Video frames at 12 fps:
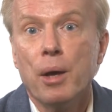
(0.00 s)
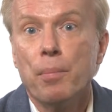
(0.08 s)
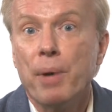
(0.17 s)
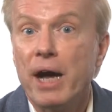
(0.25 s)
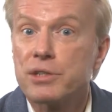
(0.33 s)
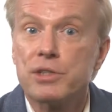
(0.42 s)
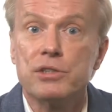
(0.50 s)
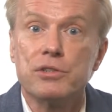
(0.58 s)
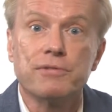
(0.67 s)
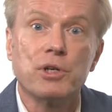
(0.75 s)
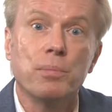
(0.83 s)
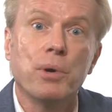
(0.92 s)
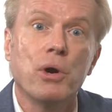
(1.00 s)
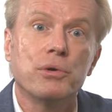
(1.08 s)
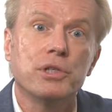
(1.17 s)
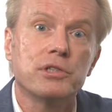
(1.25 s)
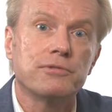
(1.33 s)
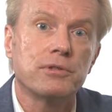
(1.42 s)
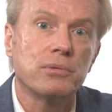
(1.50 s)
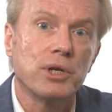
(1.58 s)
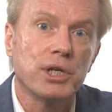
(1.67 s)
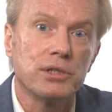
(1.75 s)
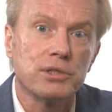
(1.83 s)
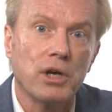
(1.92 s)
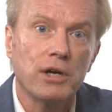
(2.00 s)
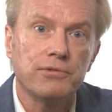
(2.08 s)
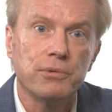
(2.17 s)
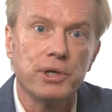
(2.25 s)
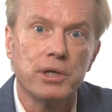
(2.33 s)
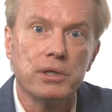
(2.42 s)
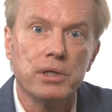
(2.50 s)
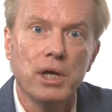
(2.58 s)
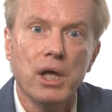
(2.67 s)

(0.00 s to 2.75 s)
boxes of components for running software,